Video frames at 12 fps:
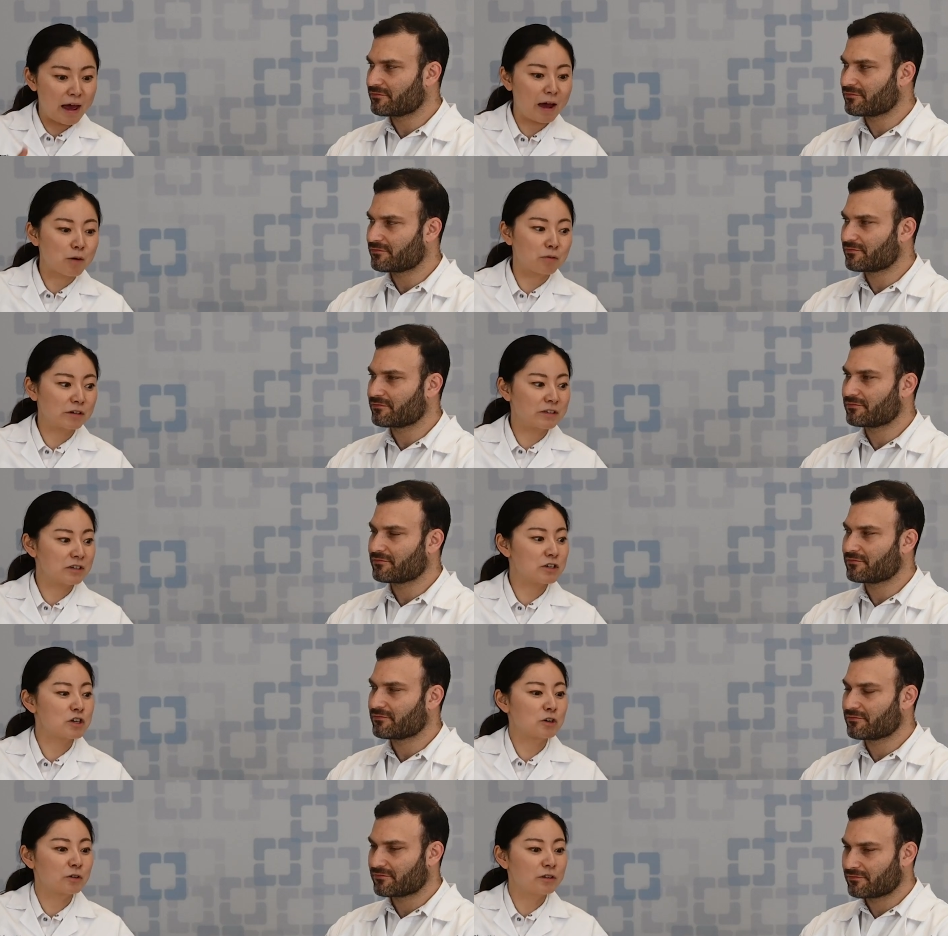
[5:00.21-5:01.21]
Speaker 1: backwards
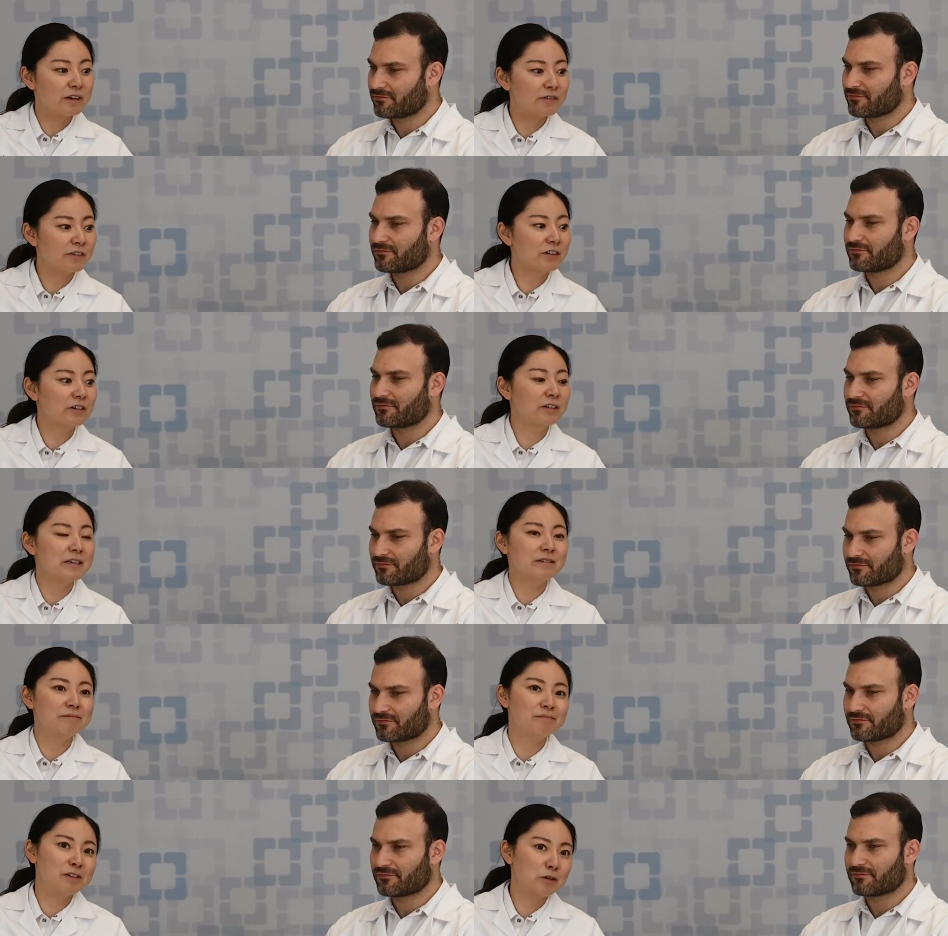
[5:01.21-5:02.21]
into your liver
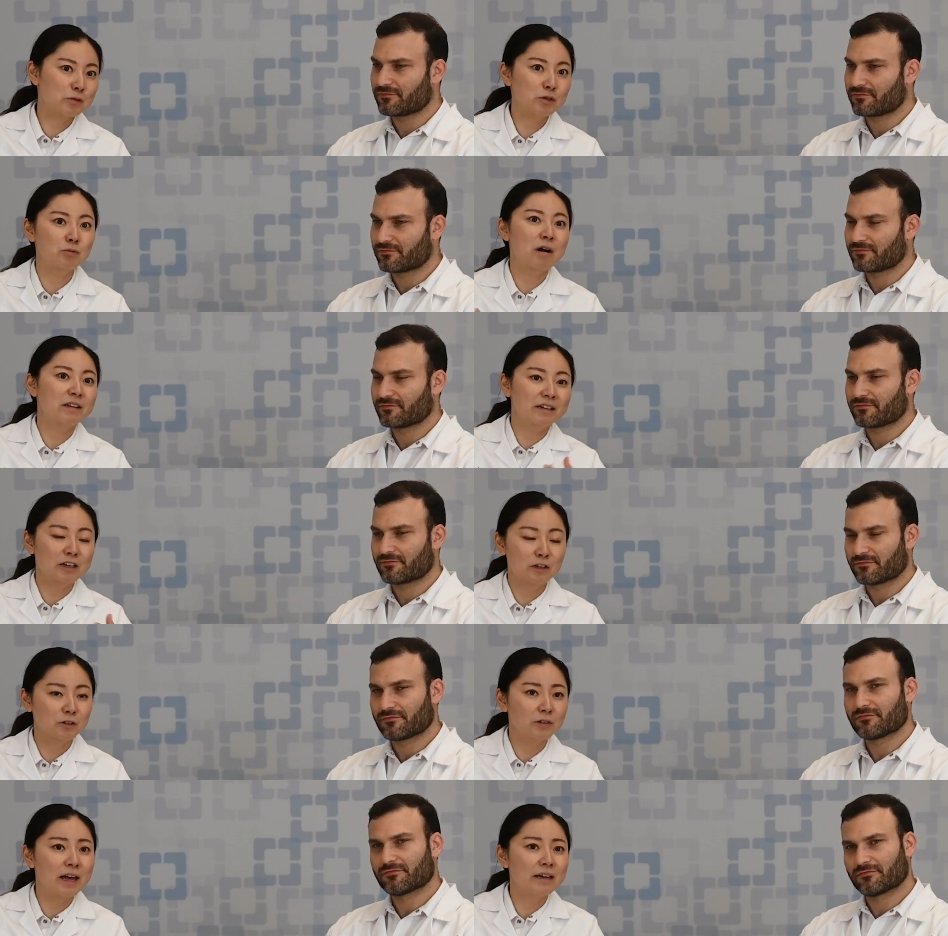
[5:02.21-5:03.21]
and you know swelling in
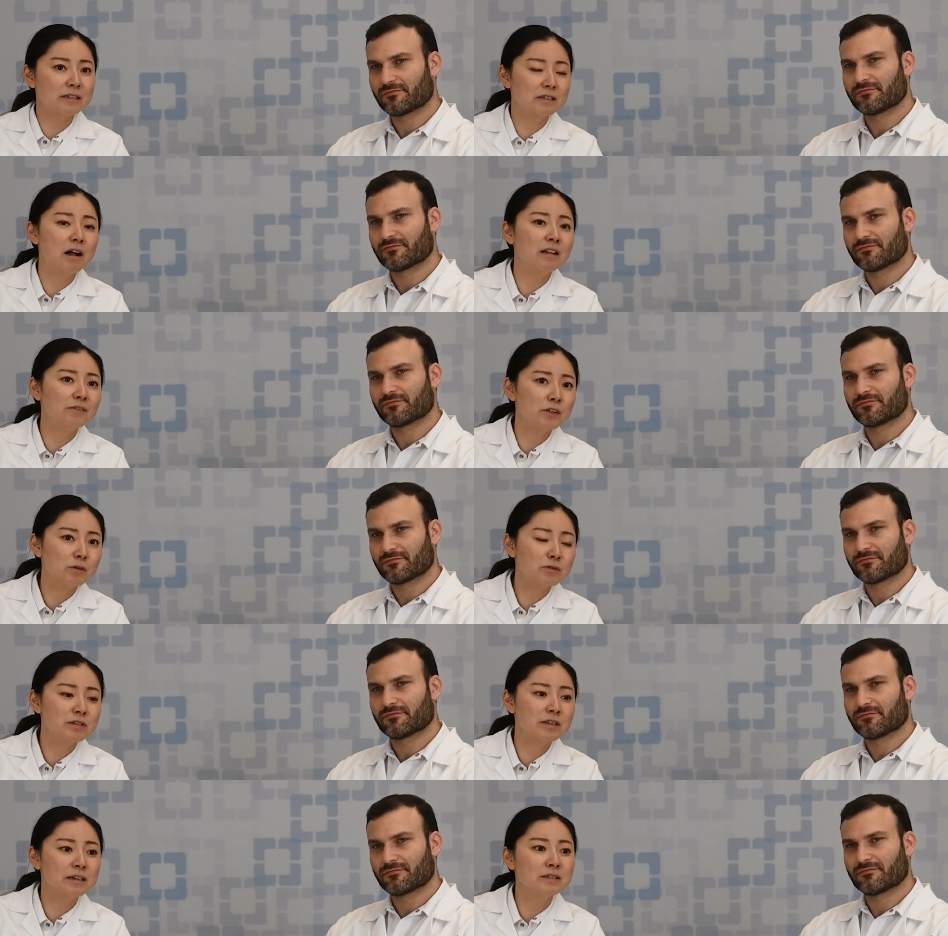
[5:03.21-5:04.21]
your legs and all of
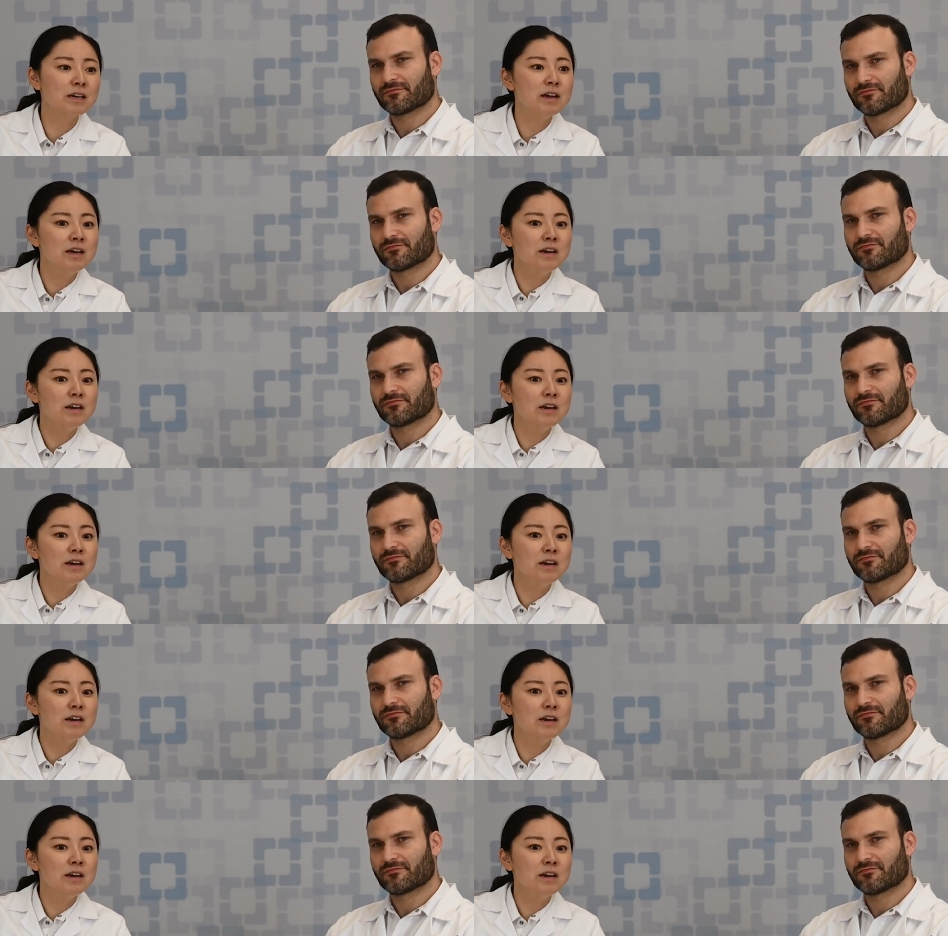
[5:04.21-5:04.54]
those things.